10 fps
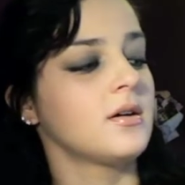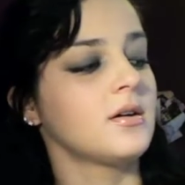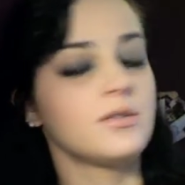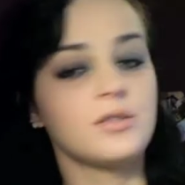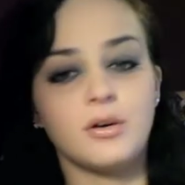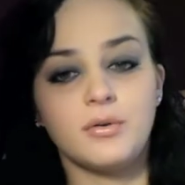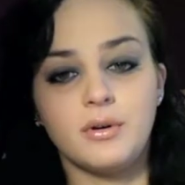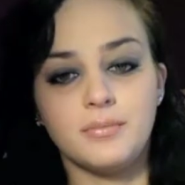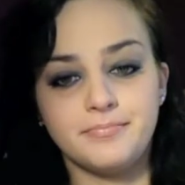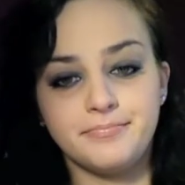So
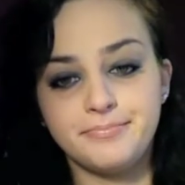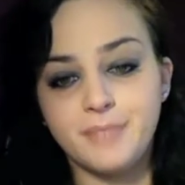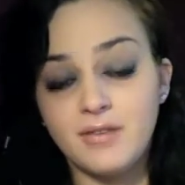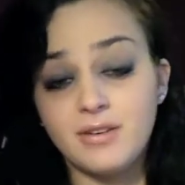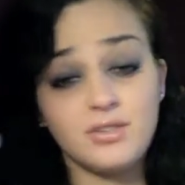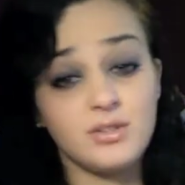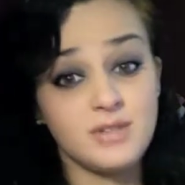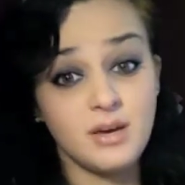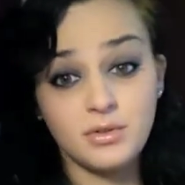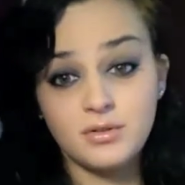I've never used
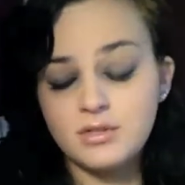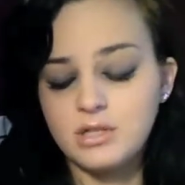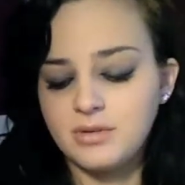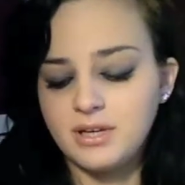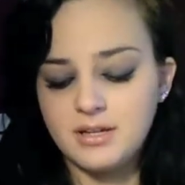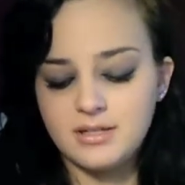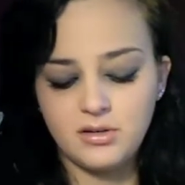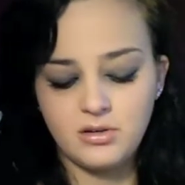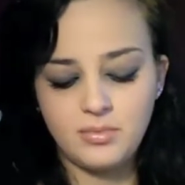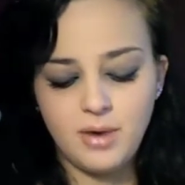that one, so I can't tell
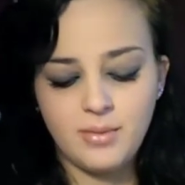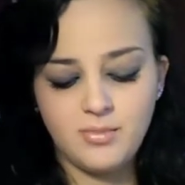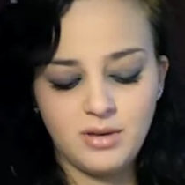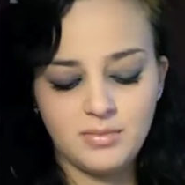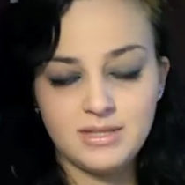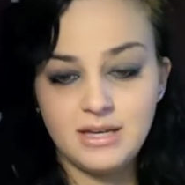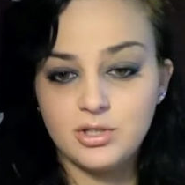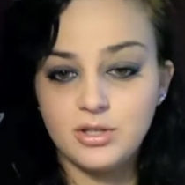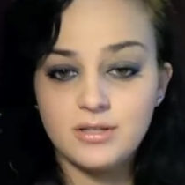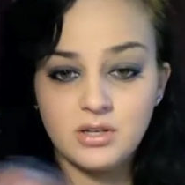you how the
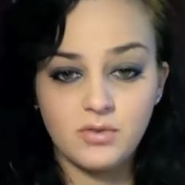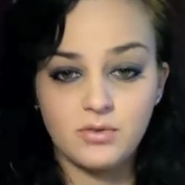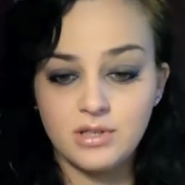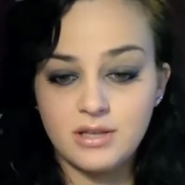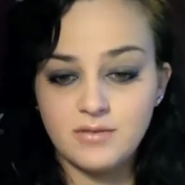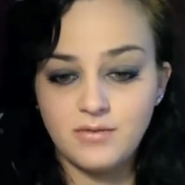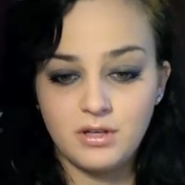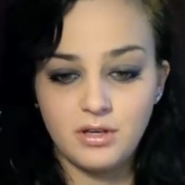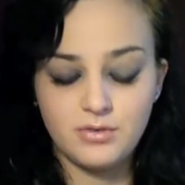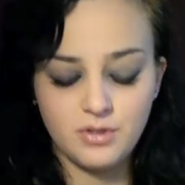pigmentation is. I know there's lots of
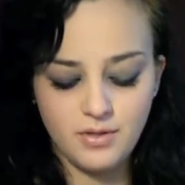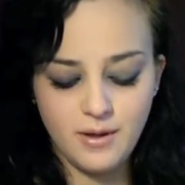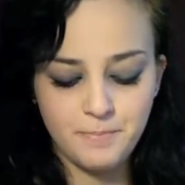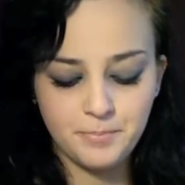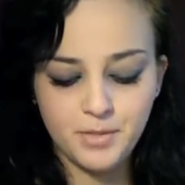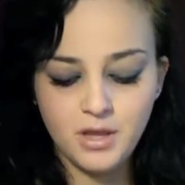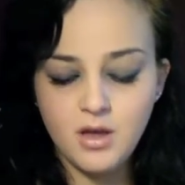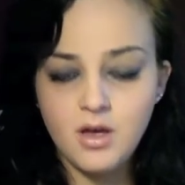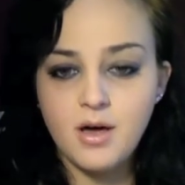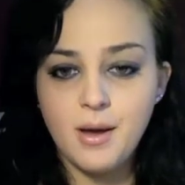videos on that.
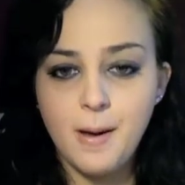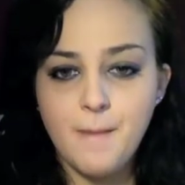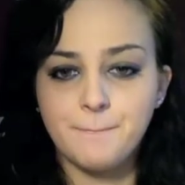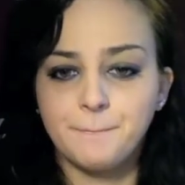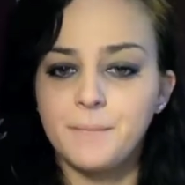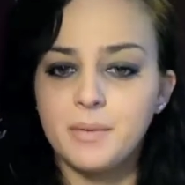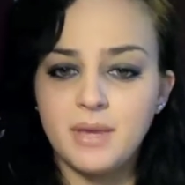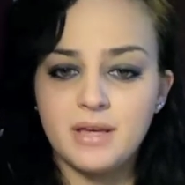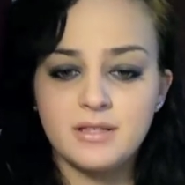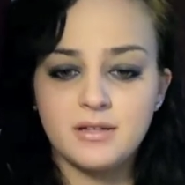But
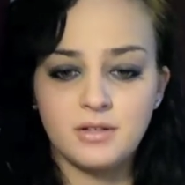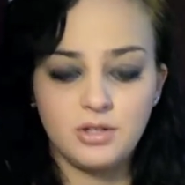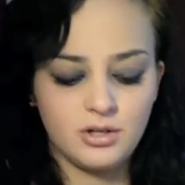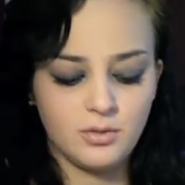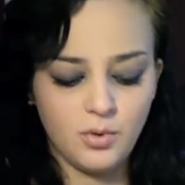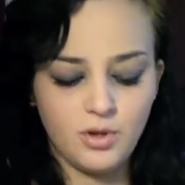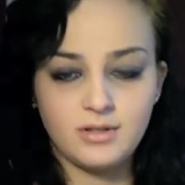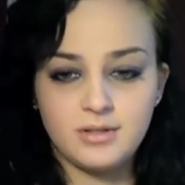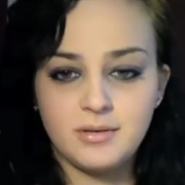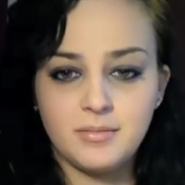basically you're going to
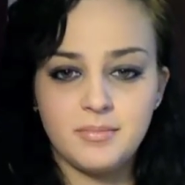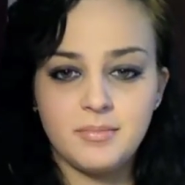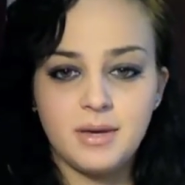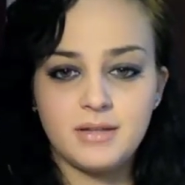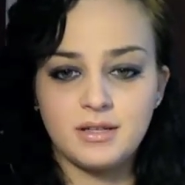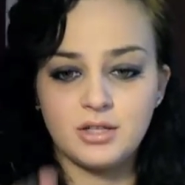want basic